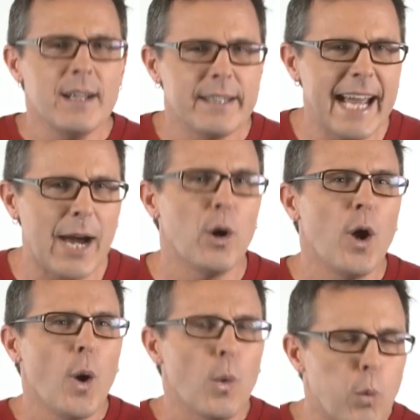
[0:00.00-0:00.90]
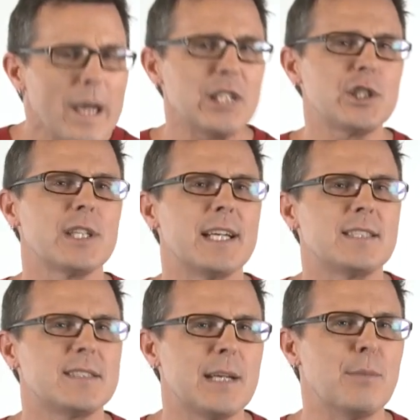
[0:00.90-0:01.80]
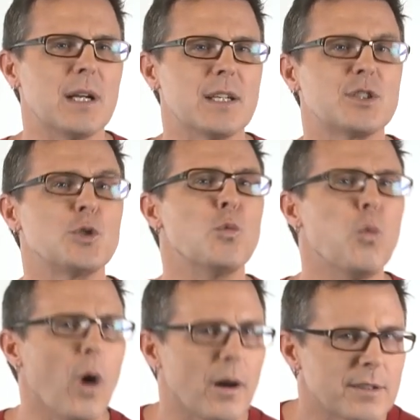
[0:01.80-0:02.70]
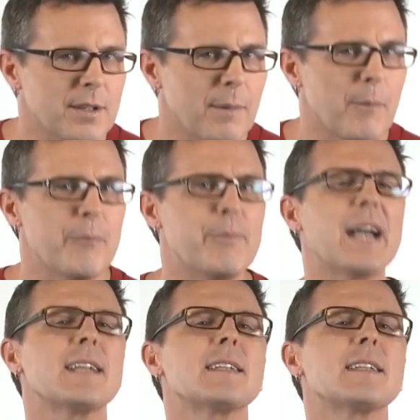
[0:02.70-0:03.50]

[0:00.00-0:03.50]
Now, which is similar to what, but.